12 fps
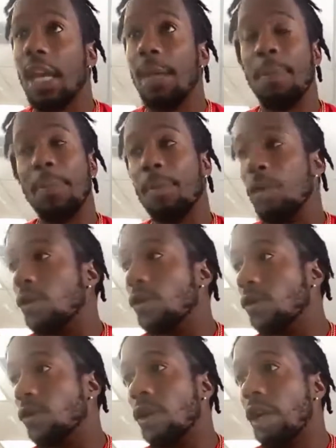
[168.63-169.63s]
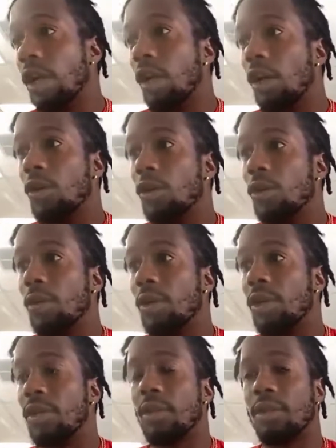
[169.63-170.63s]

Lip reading: people who were